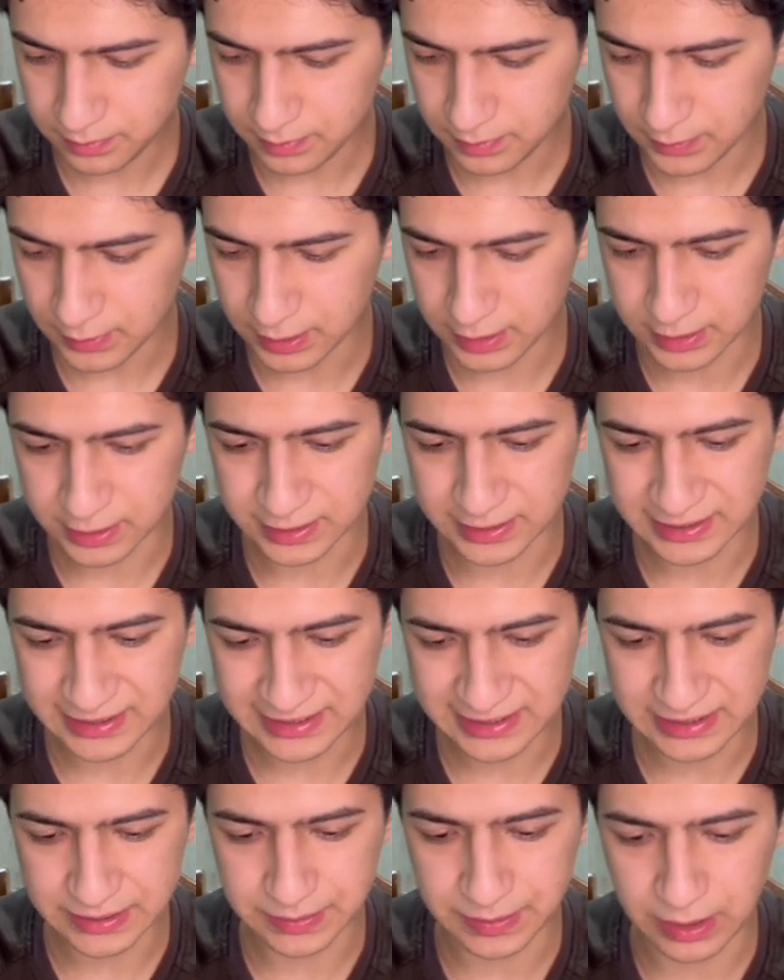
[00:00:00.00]
this
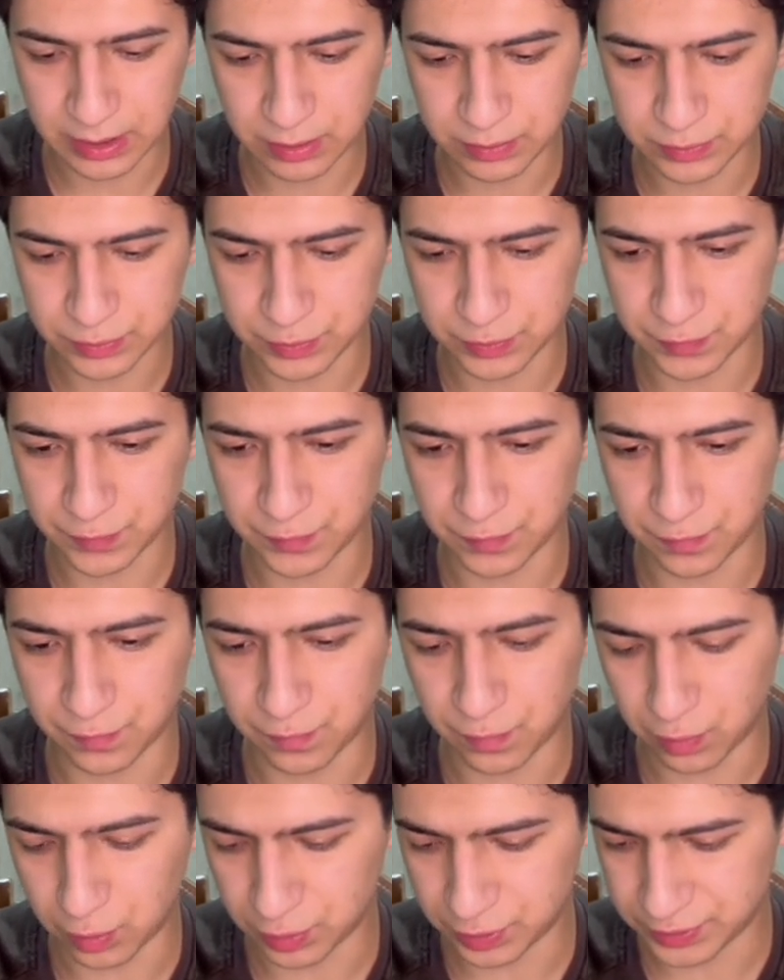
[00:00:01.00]
amount of
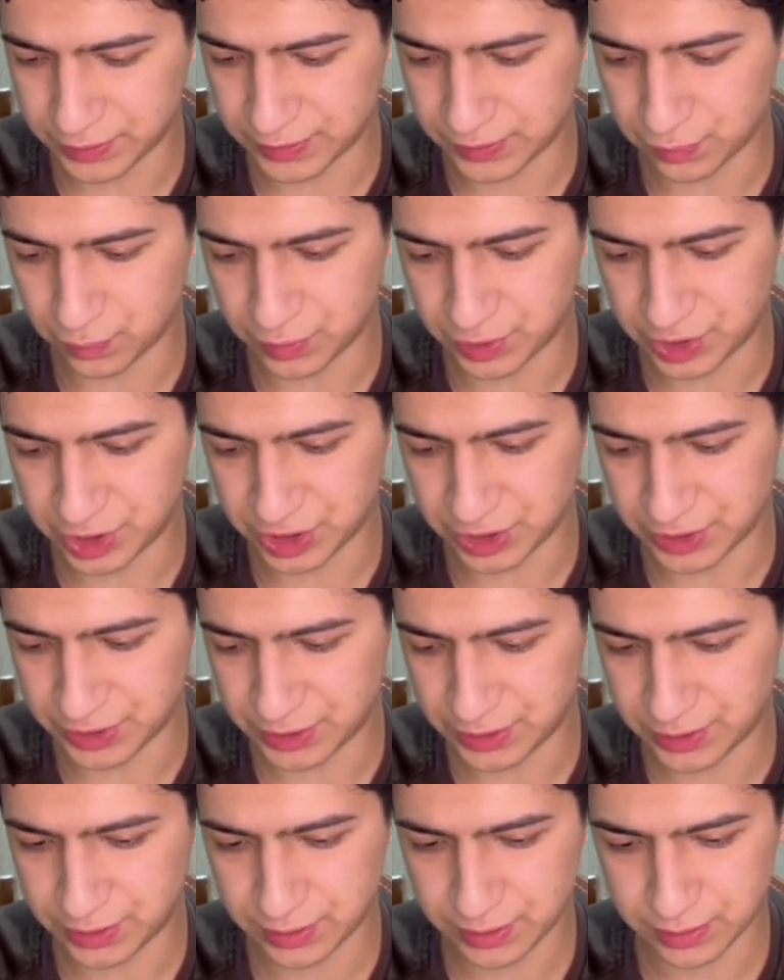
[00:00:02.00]
words, which
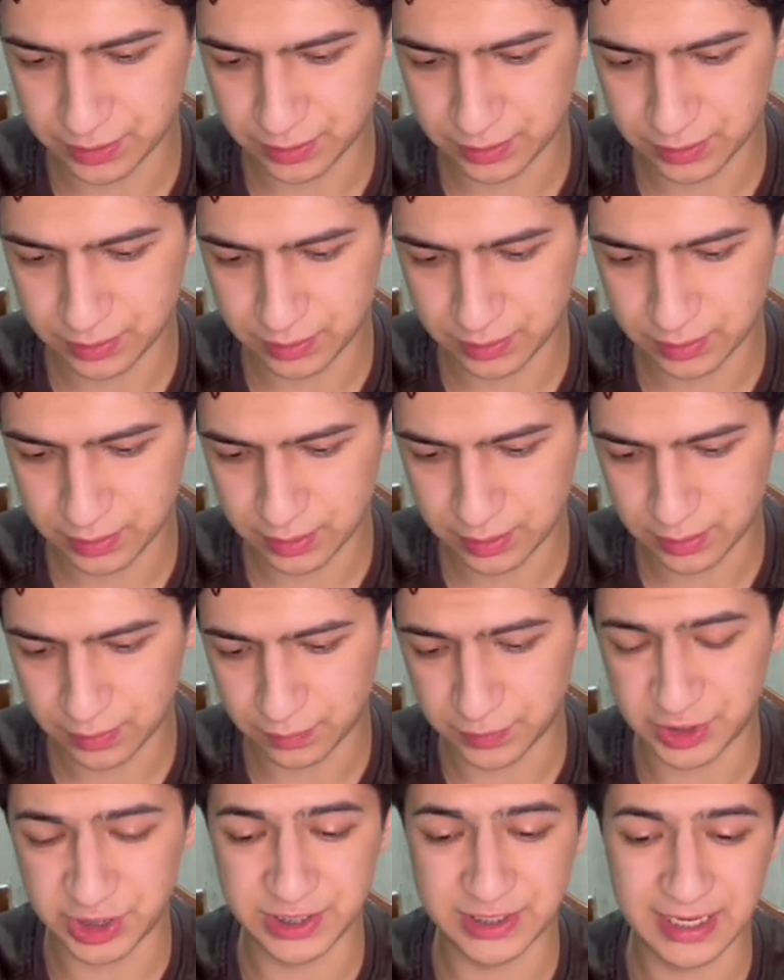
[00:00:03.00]
is
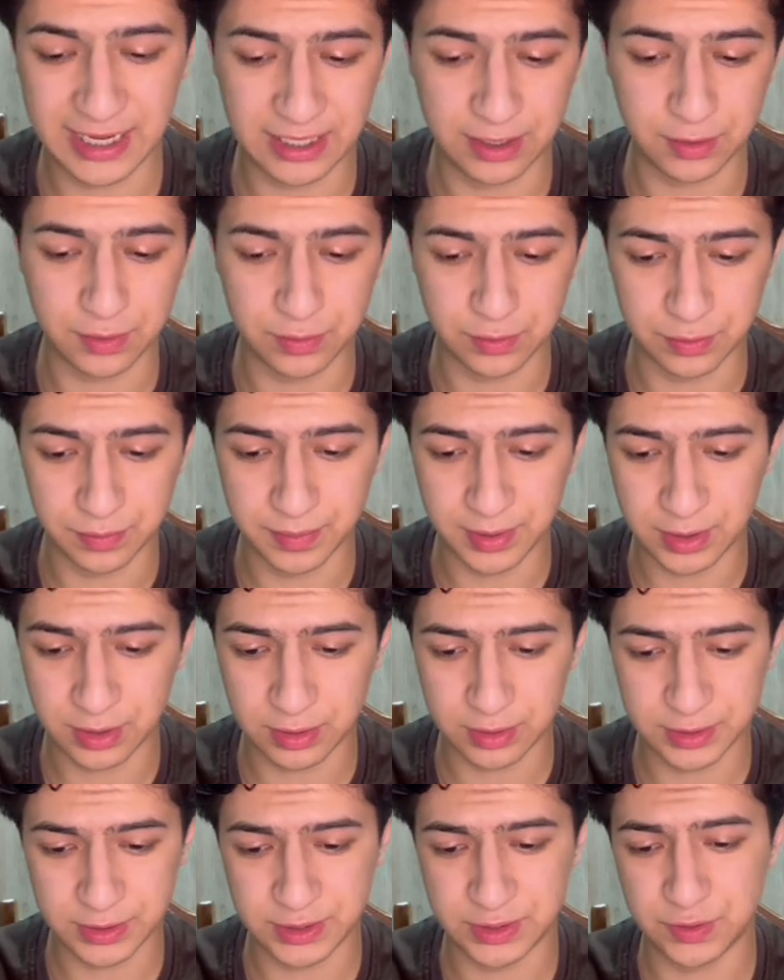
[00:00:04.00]
not good because
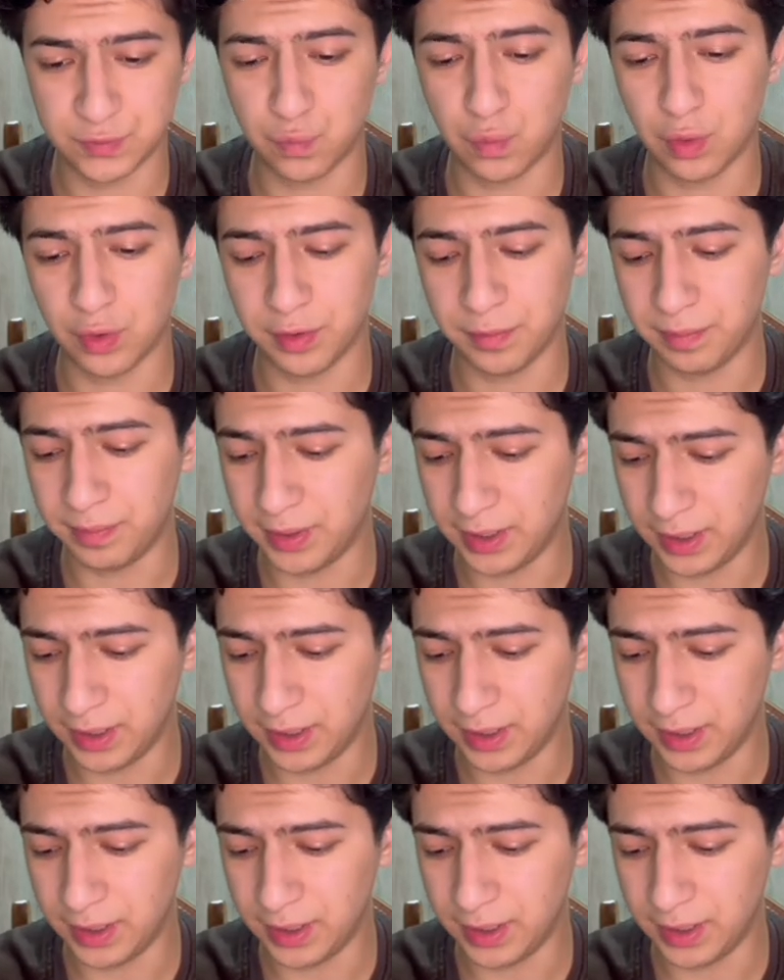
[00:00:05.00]
it won't be